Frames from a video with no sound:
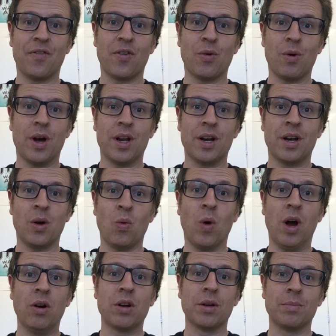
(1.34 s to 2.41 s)
Hey everyone,
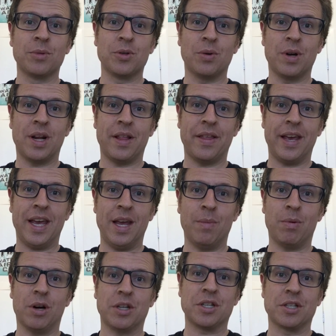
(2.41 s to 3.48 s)
welcome to another
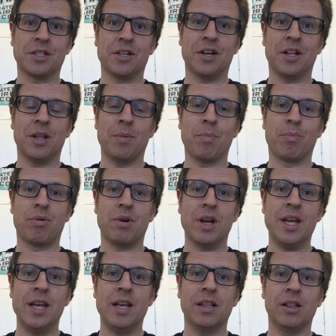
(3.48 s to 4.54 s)
Airbrush Asylum
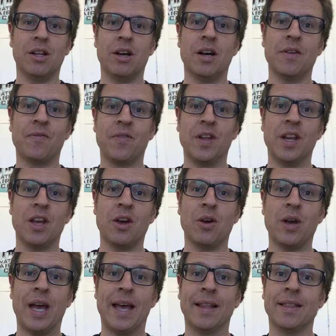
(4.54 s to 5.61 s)
pre-live
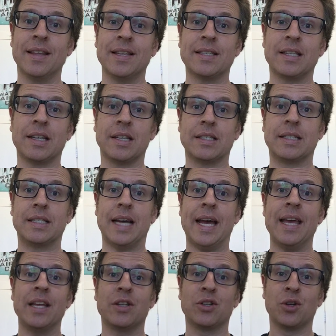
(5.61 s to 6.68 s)
video, and this is
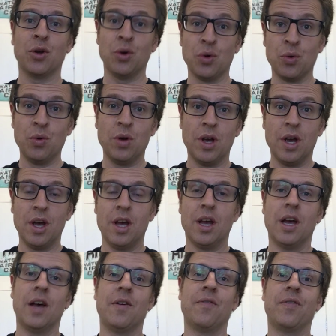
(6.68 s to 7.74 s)
day two
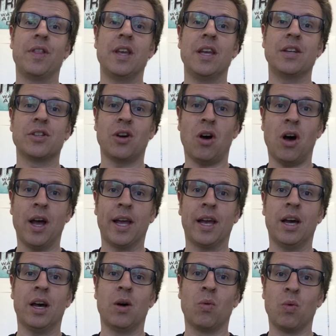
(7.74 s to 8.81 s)
of the
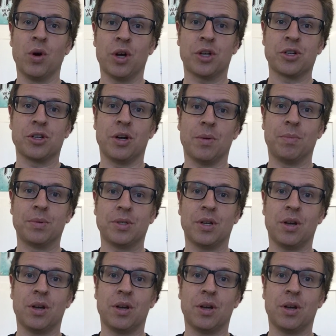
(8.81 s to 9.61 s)
tiger workshop.